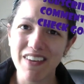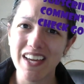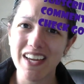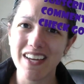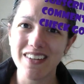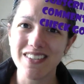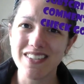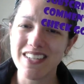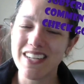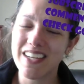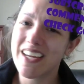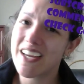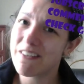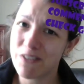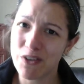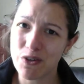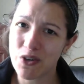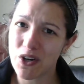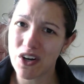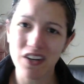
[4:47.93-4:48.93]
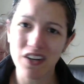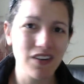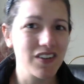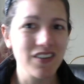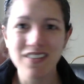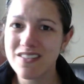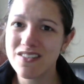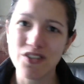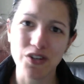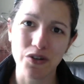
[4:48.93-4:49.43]
And if you cook,
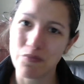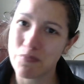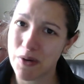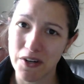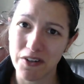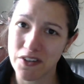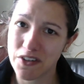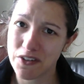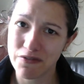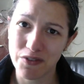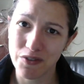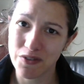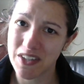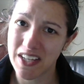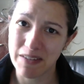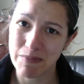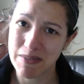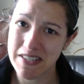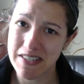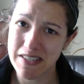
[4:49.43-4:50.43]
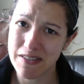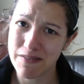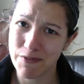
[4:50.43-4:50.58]
don't burn your food like Mrs.